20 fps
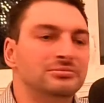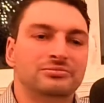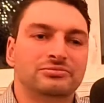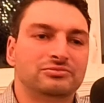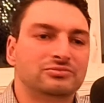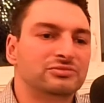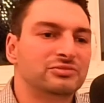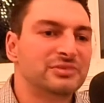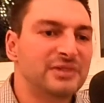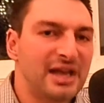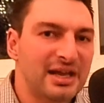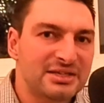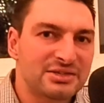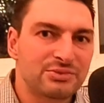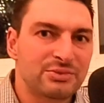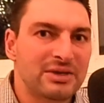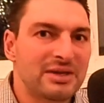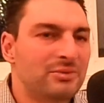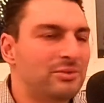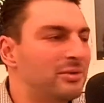next
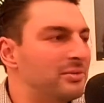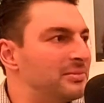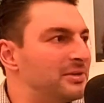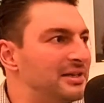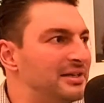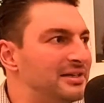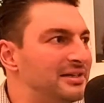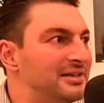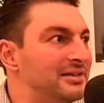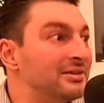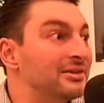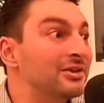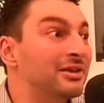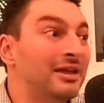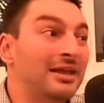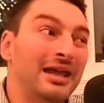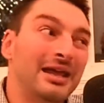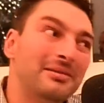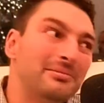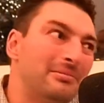week we'll be
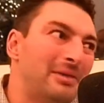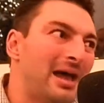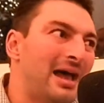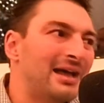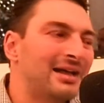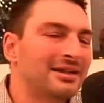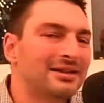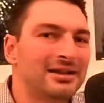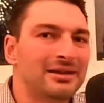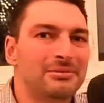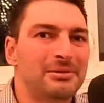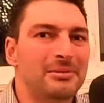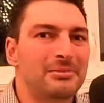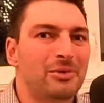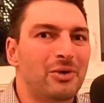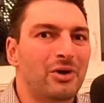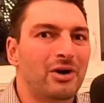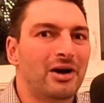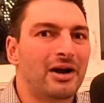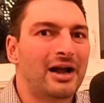getting back a little bit
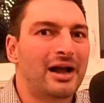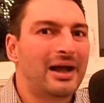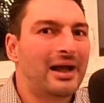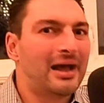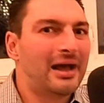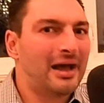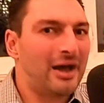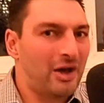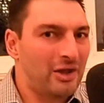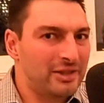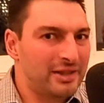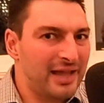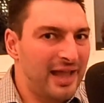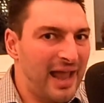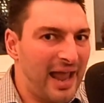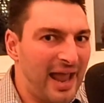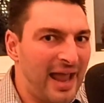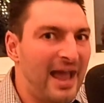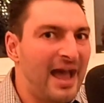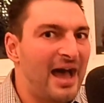more on the
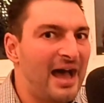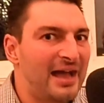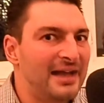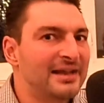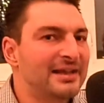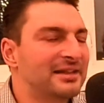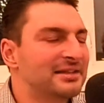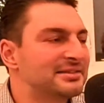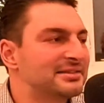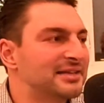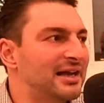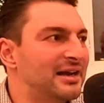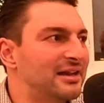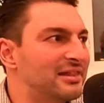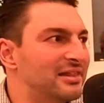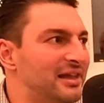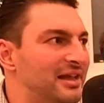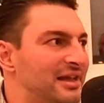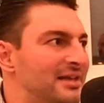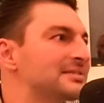AI side of
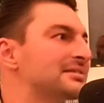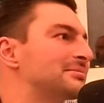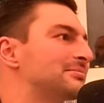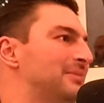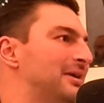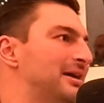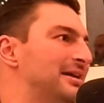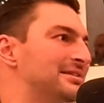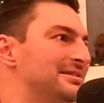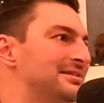things. But